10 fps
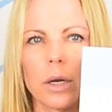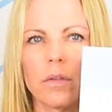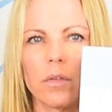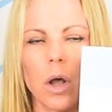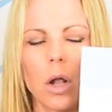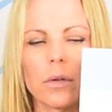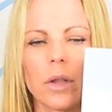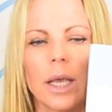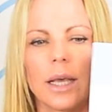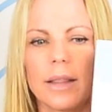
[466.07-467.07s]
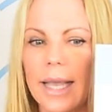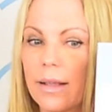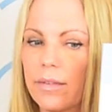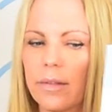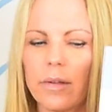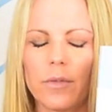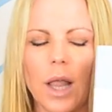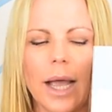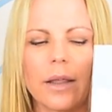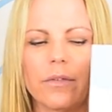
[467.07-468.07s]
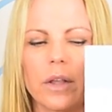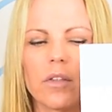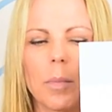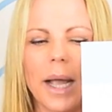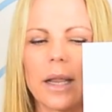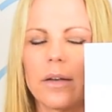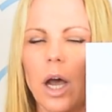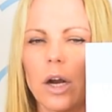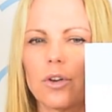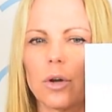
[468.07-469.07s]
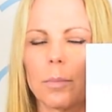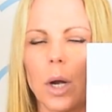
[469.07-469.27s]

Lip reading: and salt, The Essence of Life. It's by a Dr.